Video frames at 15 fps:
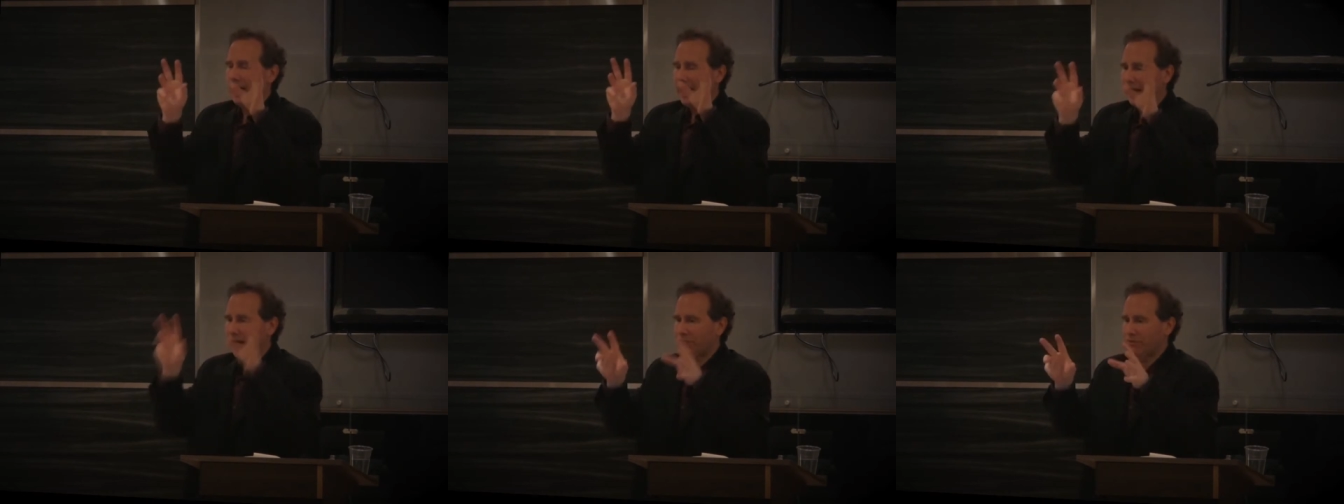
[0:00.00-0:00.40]

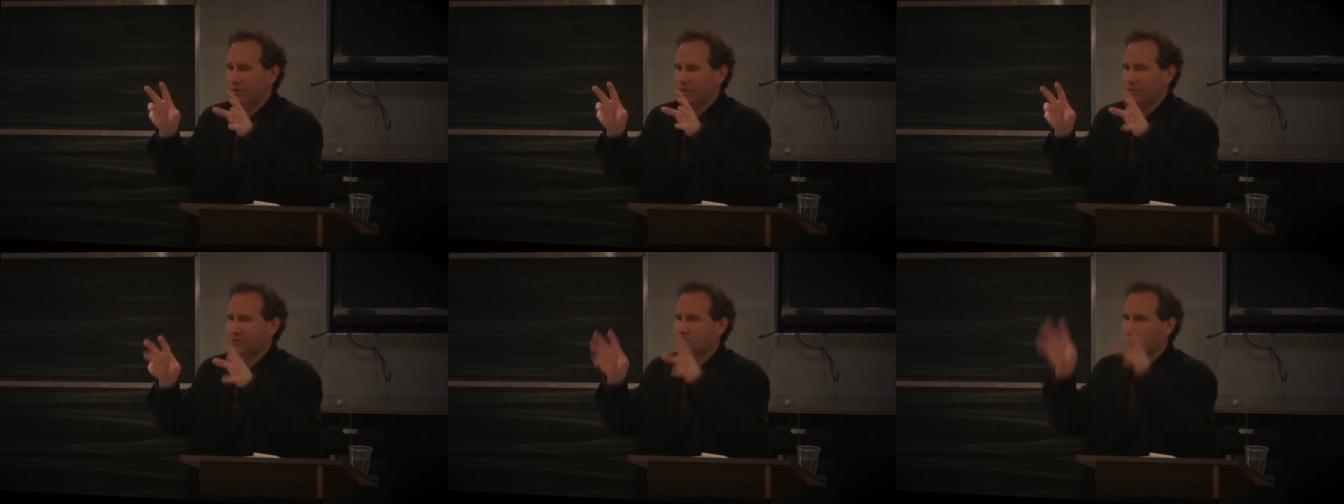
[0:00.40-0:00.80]

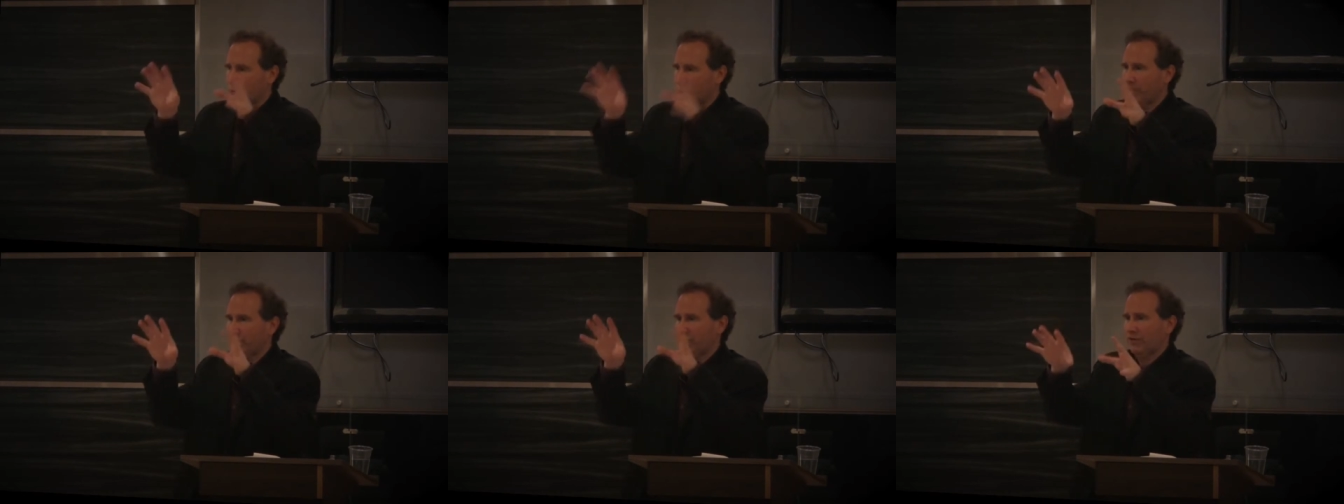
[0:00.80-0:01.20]
evidence,
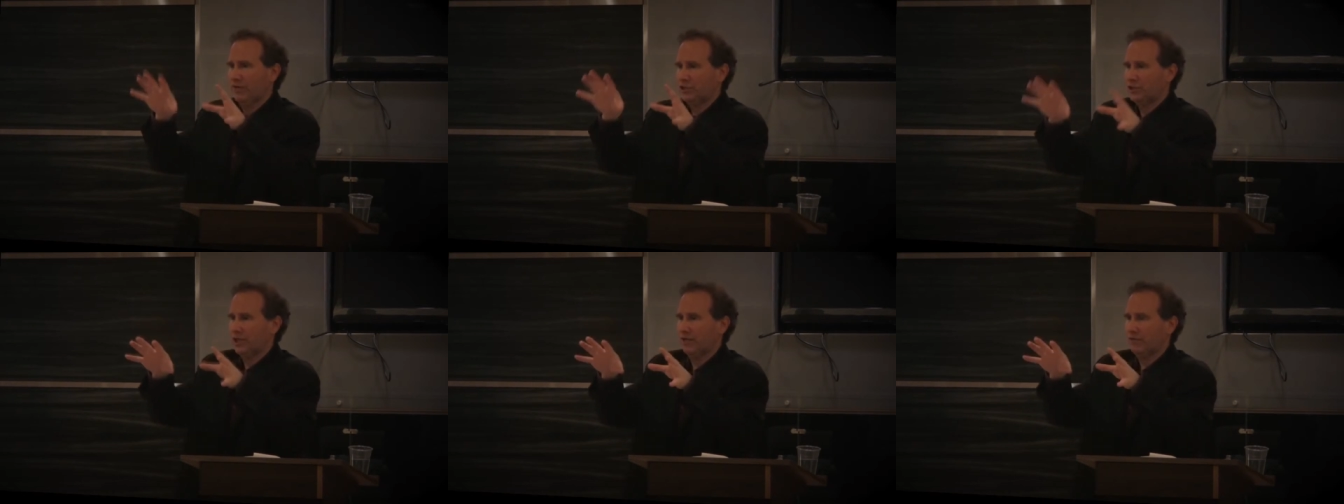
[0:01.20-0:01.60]
prima
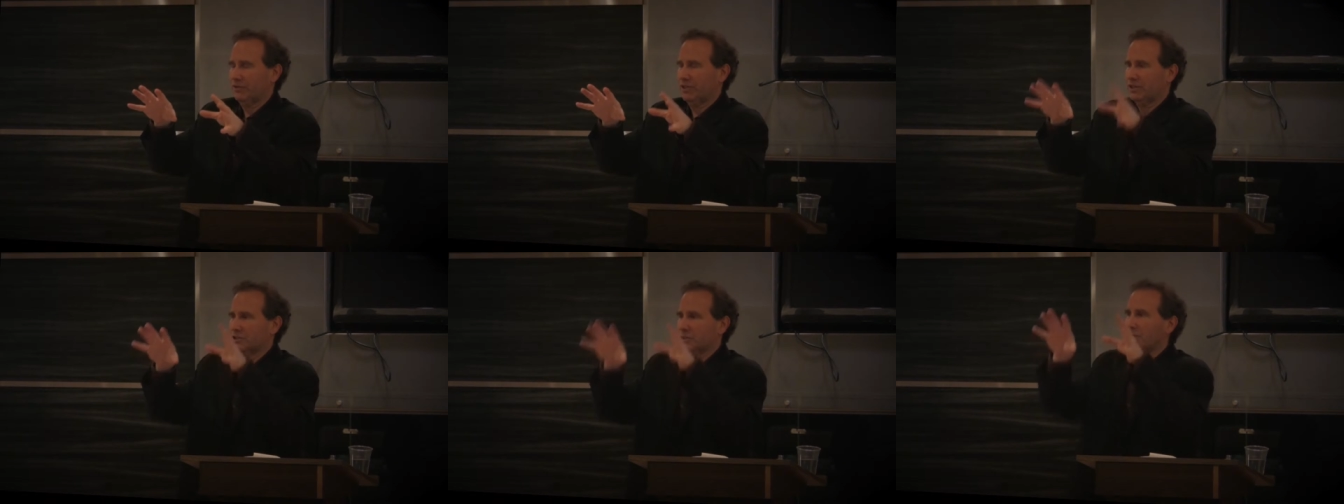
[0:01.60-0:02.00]
facie
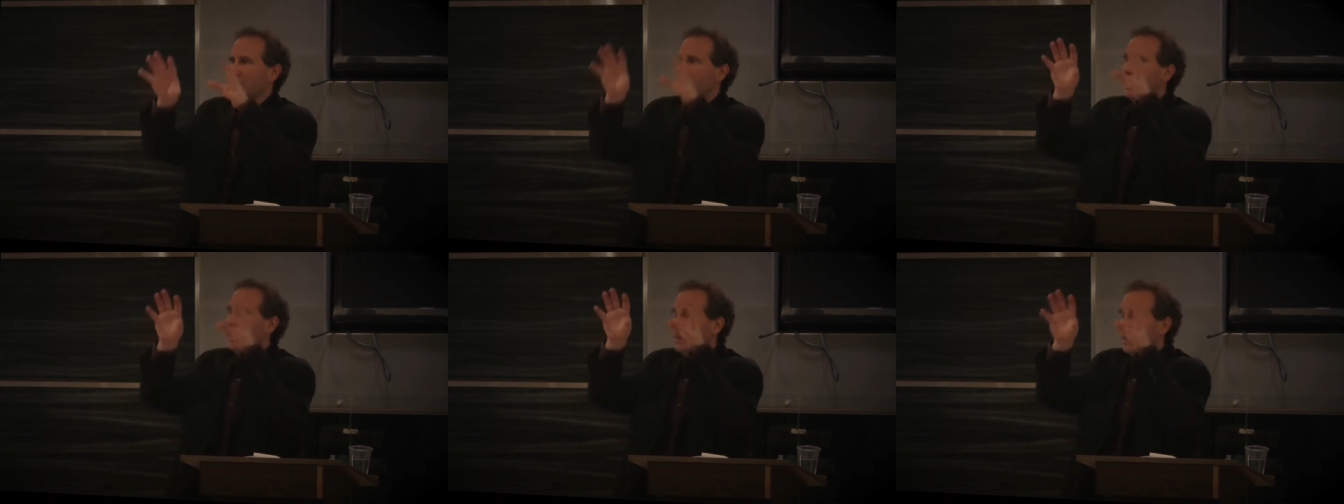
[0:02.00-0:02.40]
evidence,
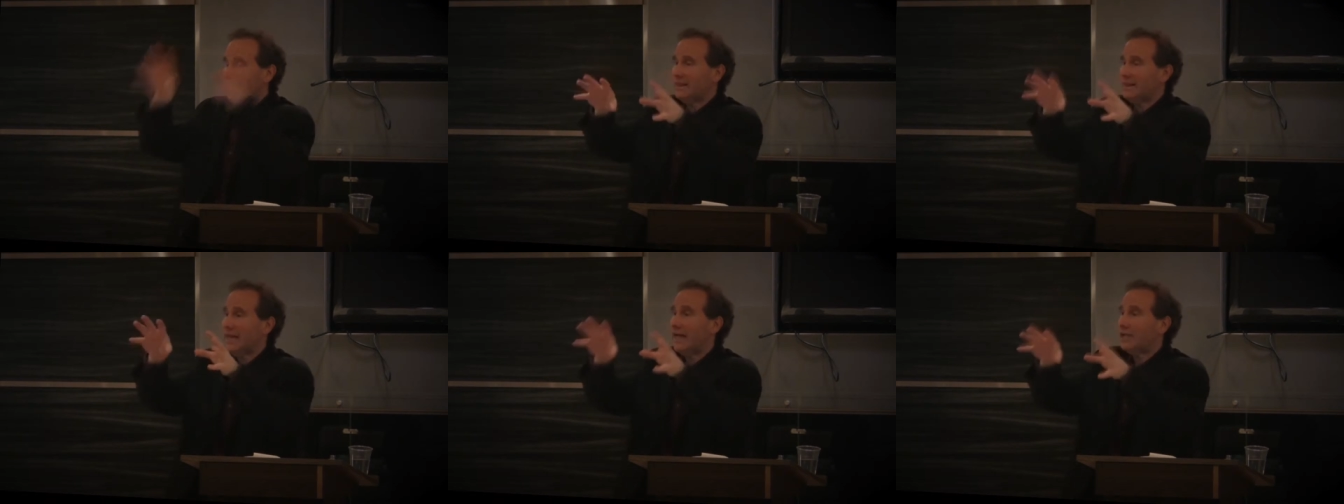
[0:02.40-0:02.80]

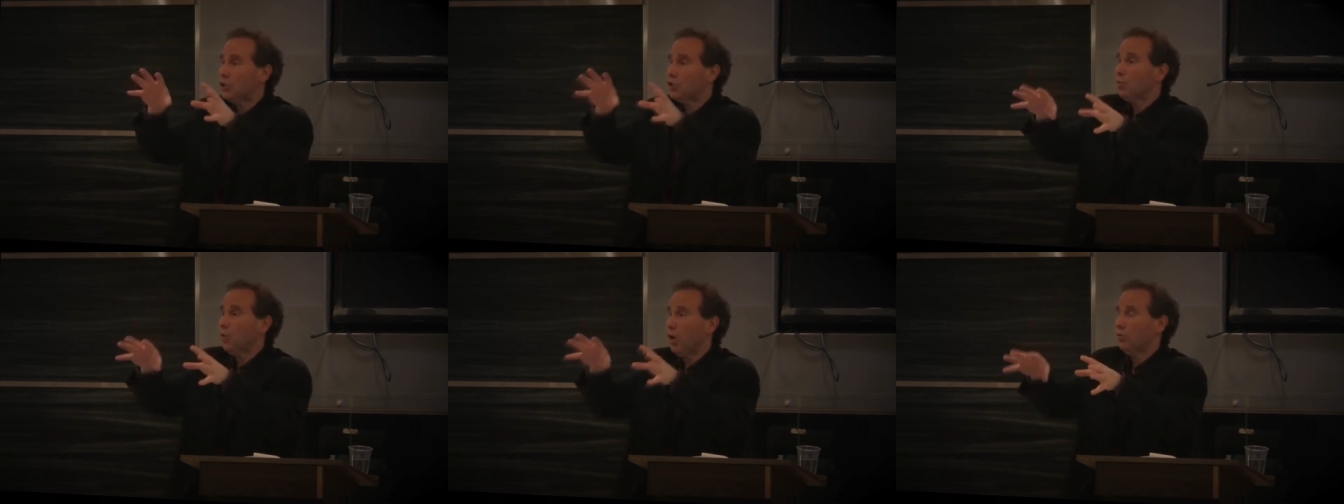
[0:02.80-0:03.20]
that, that
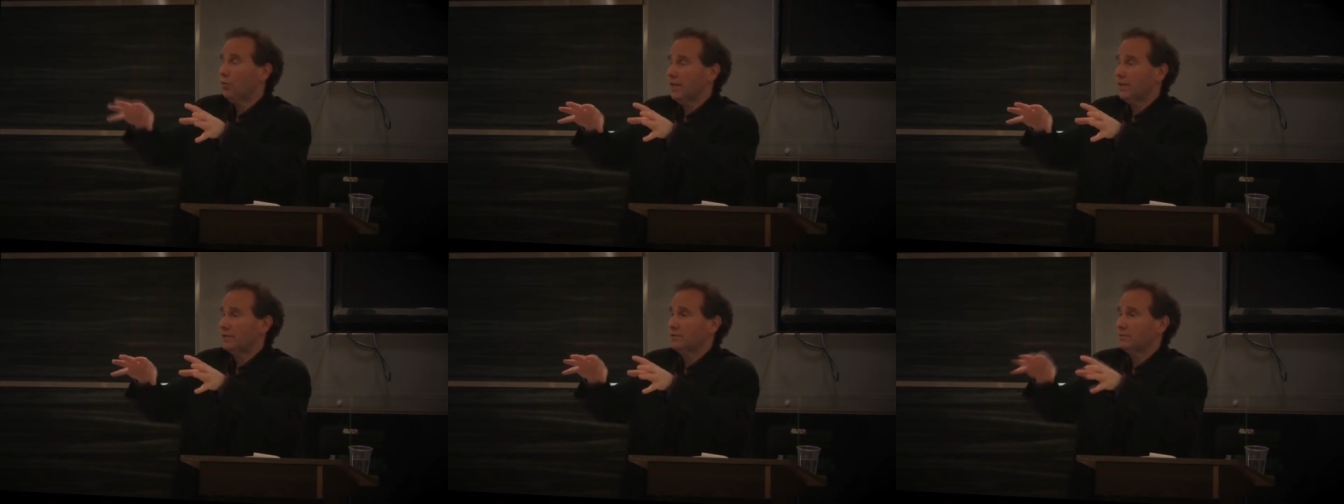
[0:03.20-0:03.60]
you own
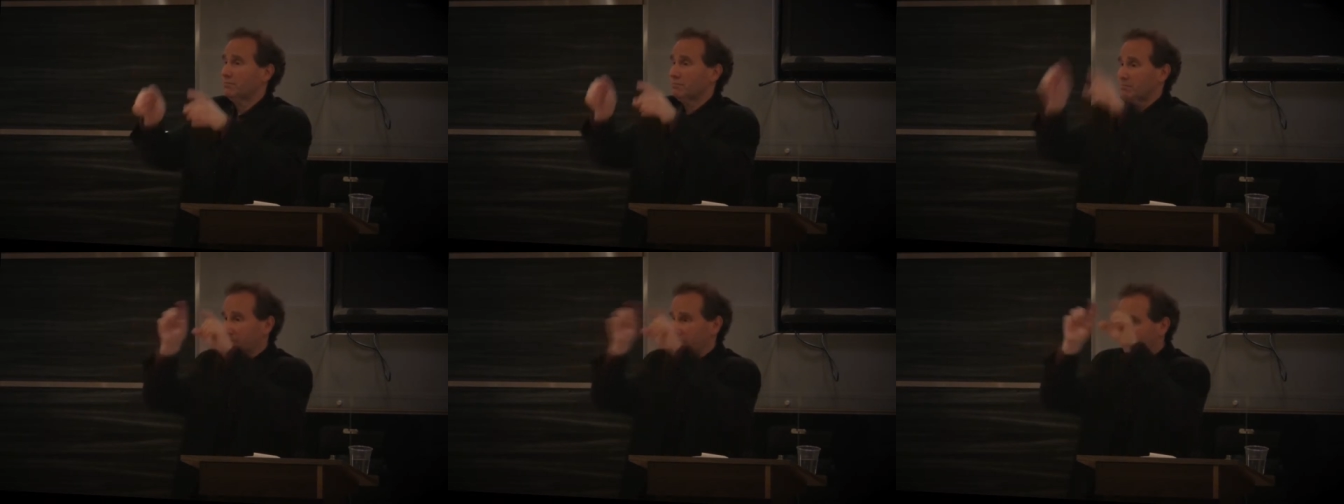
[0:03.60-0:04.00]
it
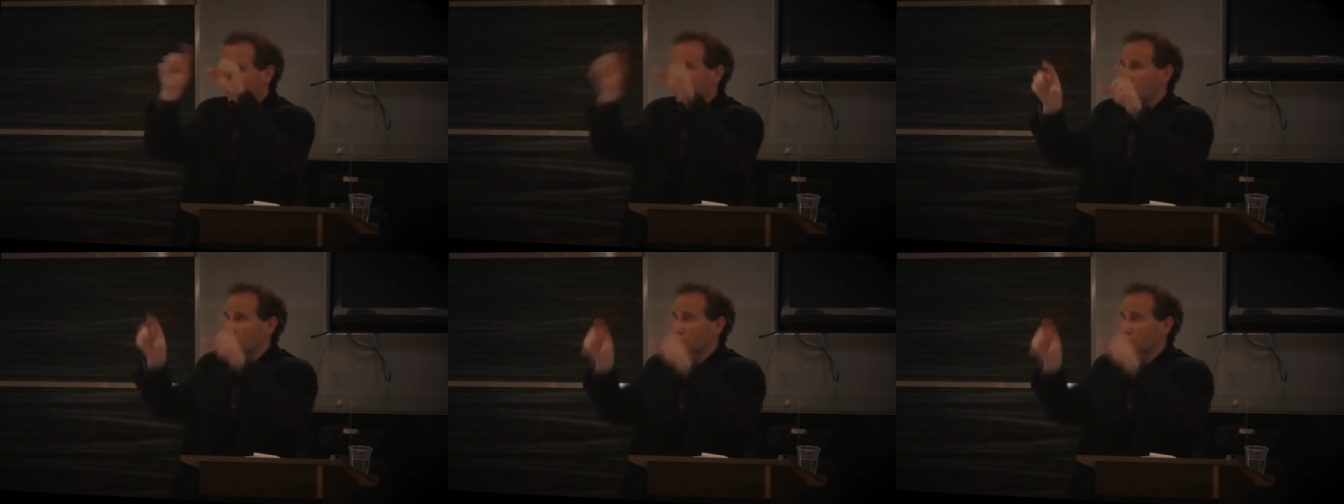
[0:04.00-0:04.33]
because